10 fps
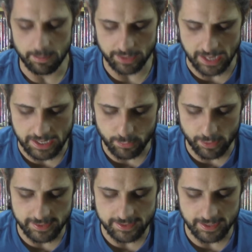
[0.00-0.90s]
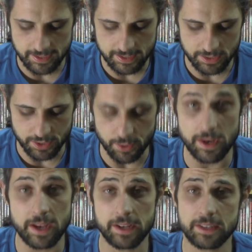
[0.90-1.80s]
But anyways, uh, you know it,
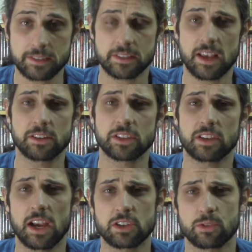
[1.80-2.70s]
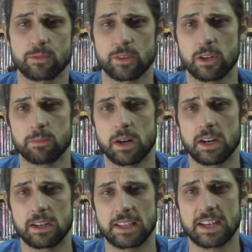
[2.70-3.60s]
it is a solid slasher film.
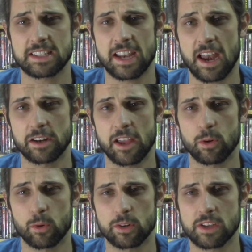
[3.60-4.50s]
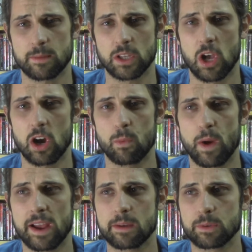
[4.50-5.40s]
Uh, like I said, internet horror's come a long
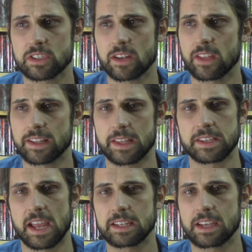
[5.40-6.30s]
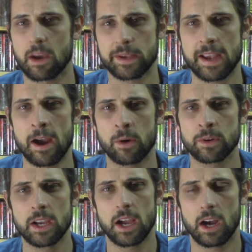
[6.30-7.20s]
way with stuff like The Den coming out.
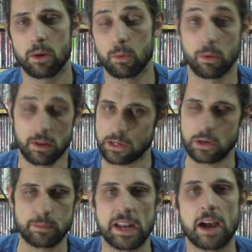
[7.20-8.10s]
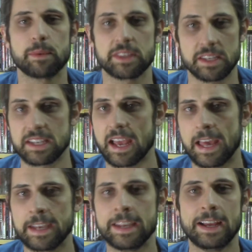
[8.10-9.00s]
Uh, well, it's already been out, but The
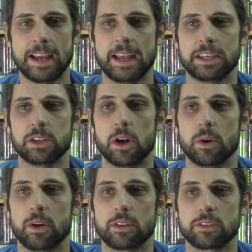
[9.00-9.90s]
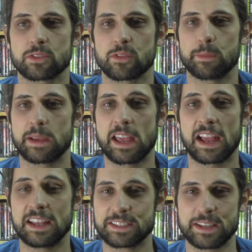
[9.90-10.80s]
Den and you know just from
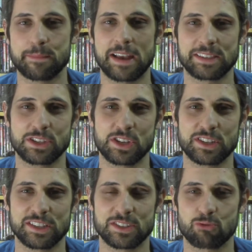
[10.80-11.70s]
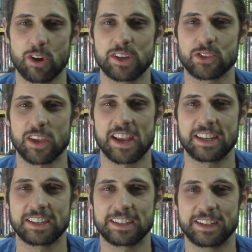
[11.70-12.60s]
instant messages and
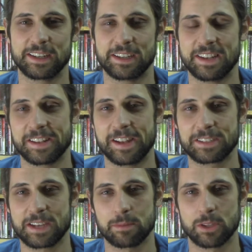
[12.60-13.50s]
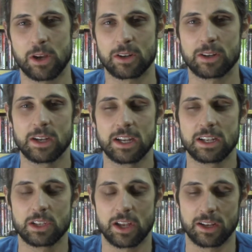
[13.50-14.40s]
Strangeland, uh, it, it's come a long
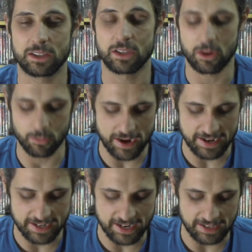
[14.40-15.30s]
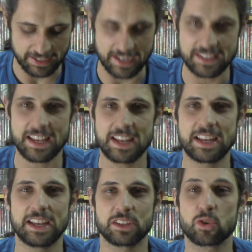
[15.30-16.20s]
uh, long way. Like I said,
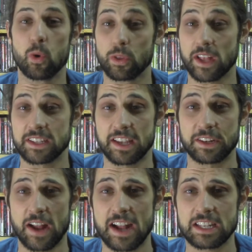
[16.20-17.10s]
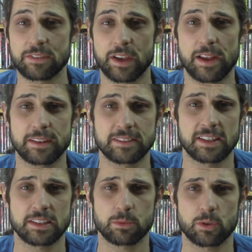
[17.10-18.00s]
it is cool that it's interactive. It, it
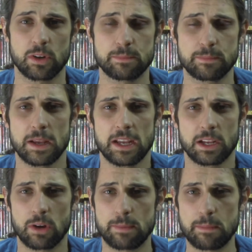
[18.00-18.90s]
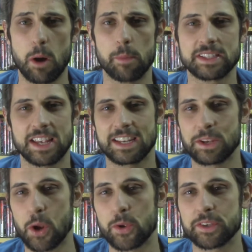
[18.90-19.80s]
sets up creep creepy moments. And, you
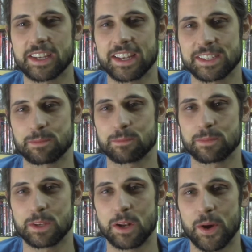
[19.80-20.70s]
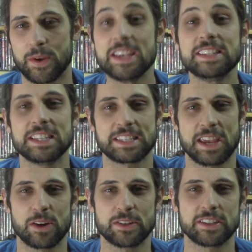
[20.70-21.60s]
know, you can get some, you know, easy
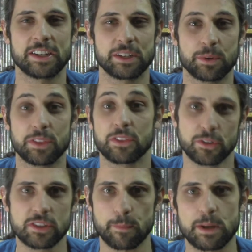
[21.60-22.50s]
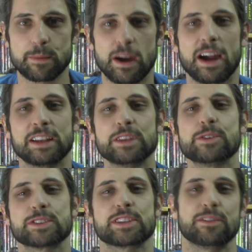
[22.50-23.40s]
scares near here with there's somebody behind you
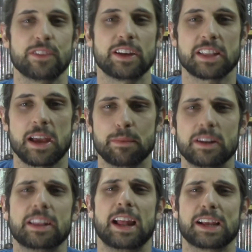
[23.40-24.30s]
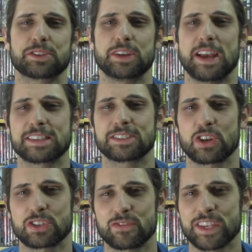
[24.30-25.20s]
and stuff like that. But it actually has
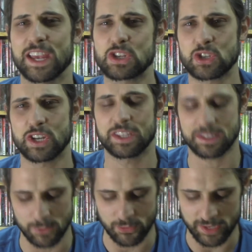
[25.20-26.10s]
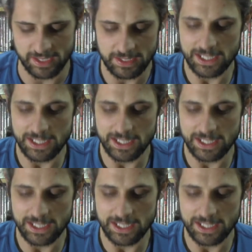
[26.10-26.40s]
justification in this movie.